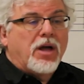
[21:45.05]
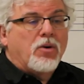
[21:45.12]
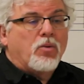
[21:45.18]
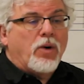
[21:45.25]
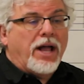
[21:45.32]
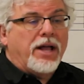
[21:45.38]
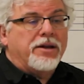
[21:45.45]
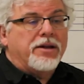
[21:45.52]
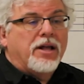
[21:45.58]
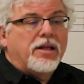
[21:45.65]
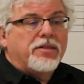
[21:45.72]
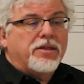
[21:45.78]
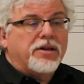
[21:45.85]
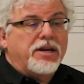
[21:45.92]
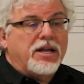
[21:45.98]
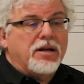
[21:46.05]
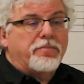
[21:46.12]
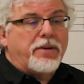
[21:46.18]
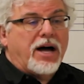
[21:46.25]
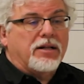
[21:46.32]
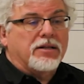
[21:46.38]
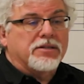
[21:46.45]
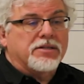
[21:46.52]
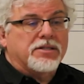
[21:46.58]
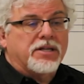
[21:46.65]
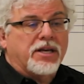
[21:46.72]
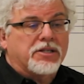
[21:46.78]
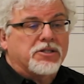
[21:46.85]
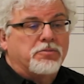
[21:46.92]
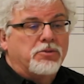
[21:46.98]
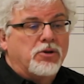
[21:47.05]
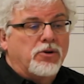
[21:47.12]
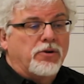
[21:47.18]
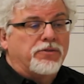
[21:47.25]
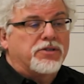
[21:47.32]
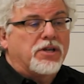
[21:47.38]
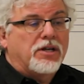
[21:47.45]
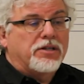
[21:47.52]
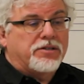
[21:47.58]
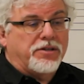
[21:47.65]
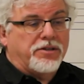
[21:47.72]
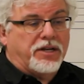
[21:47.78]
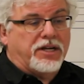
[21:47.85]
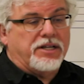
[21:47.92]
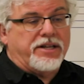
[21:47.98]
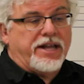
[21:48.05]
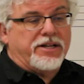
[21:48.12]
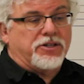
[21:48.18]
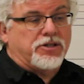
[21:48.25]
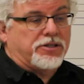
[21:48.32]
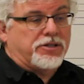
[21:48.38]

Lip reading: when the Neapolitan 6 moves to the cadential